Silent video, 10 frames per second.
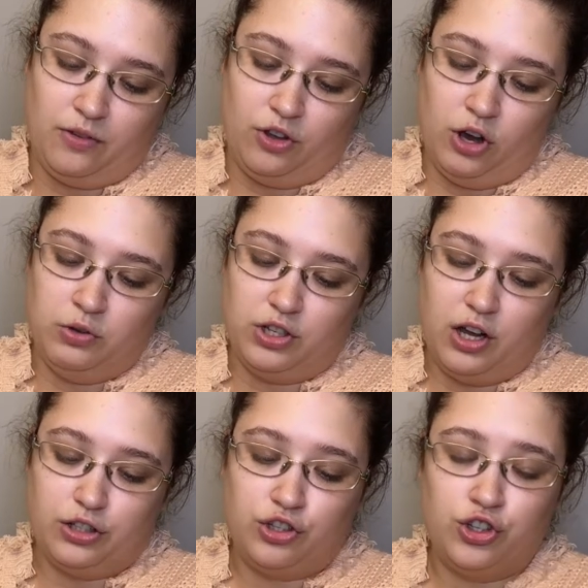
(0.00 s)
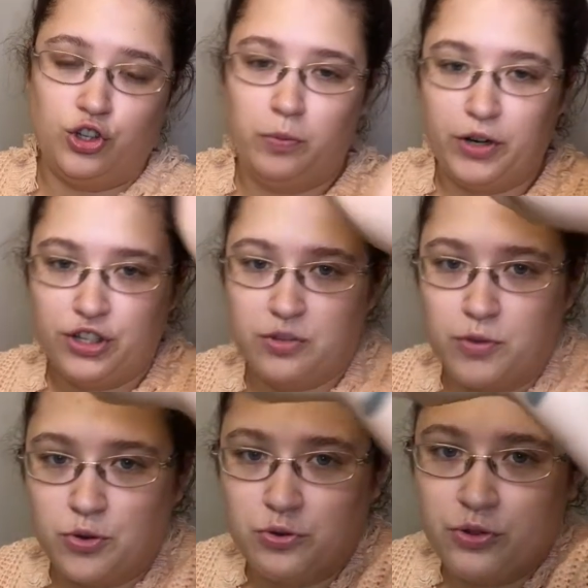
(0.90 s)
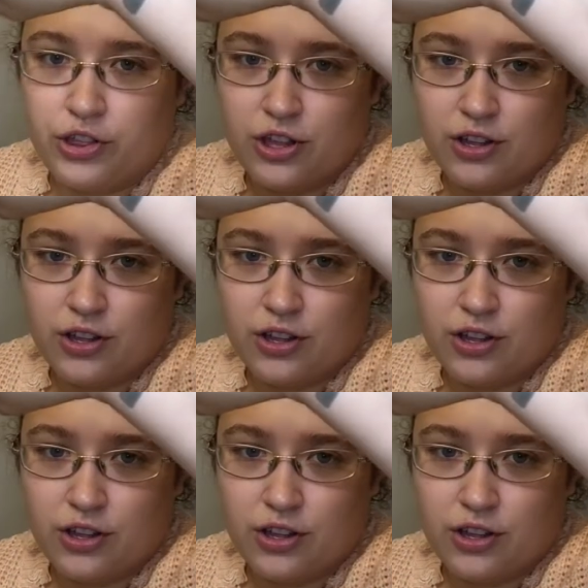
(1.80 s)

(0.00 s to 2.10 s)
Goes on super smooth.